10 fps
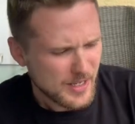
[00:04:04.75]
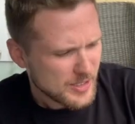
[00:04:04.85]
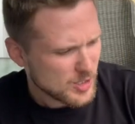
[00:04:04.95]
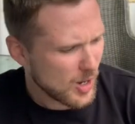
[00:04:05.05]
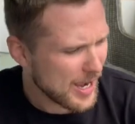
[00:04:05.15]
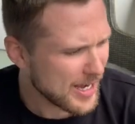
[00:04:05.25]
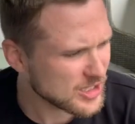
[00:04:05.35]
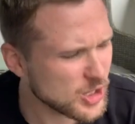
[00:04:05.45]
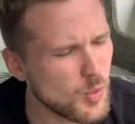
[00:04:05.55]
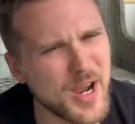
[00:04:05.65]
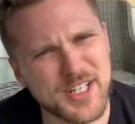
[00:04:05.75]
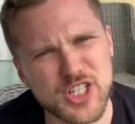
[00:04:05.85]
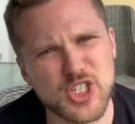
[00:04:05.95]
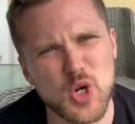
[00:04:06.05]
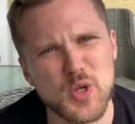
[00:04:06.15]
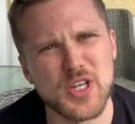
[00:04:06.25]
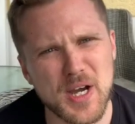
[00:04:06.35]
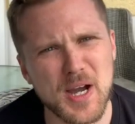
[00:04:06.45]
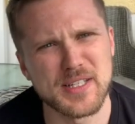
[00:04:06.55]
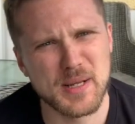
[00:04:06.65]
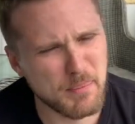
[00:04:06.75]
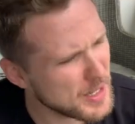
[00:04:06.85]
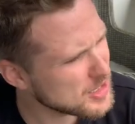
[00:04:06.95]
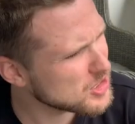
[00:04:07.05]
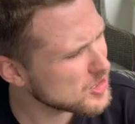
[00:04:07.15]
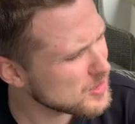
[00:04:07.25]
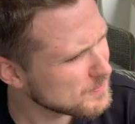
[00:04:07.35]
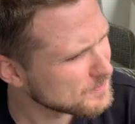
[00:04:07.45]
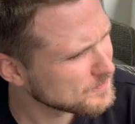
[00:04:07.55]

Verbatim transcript: So I actually wanted to show you guys a picture